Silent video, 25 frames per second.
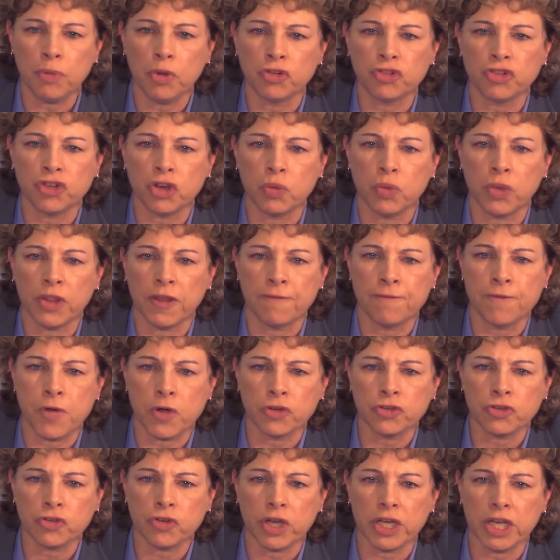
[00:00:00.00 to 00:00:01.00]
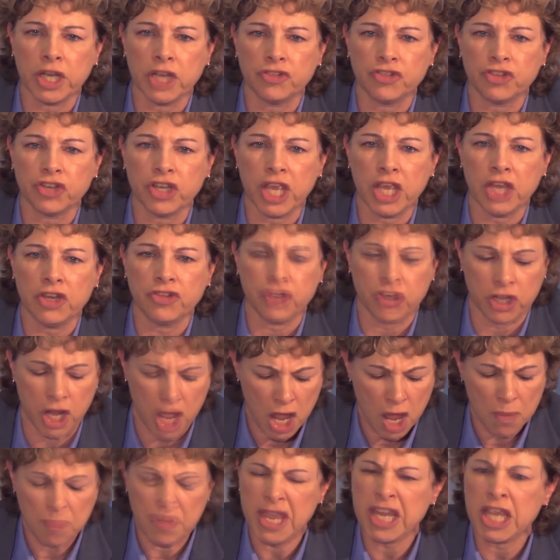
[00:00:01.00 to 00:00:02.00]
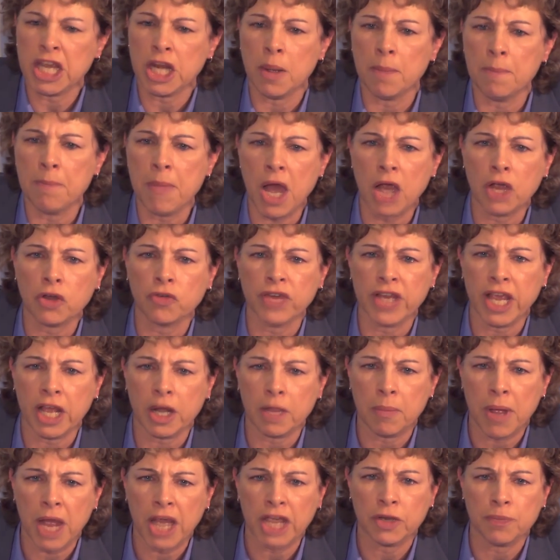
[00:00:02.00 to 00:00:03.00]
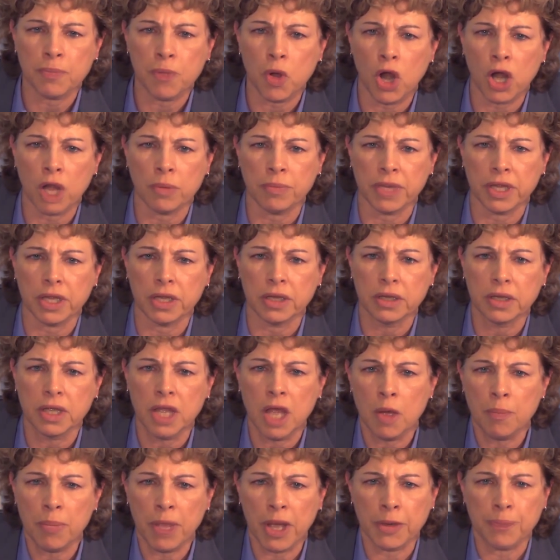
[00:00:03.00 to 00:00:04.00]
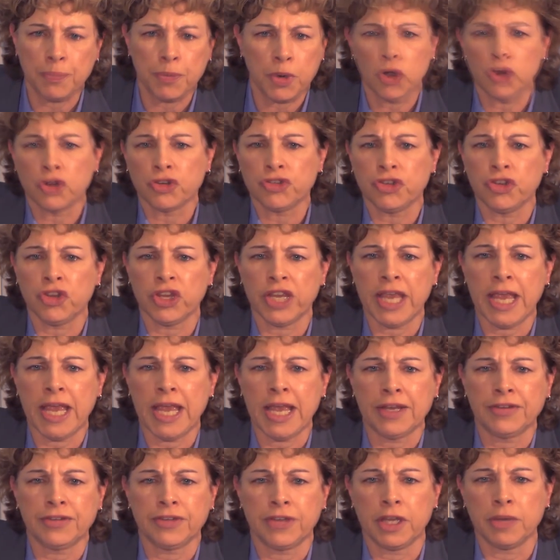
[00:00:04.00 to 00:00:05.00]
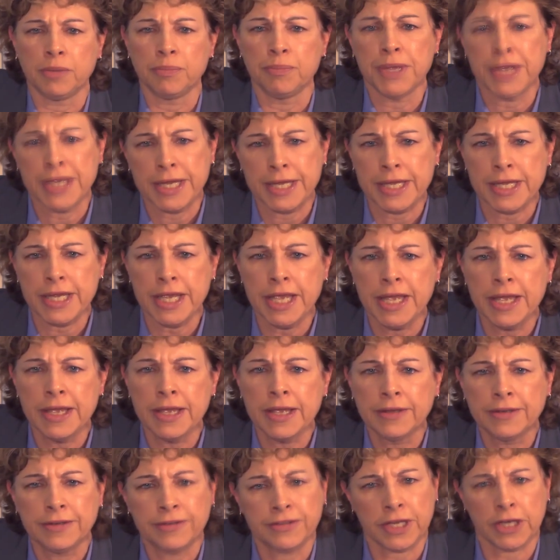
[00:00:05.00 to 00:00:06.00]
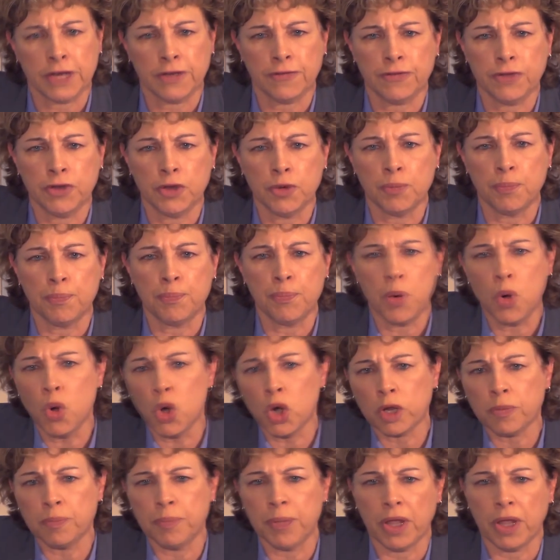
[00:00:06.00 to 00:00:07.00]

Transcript: pusher with a first grade education making a mockery out of my department by personally asking me to send a few pork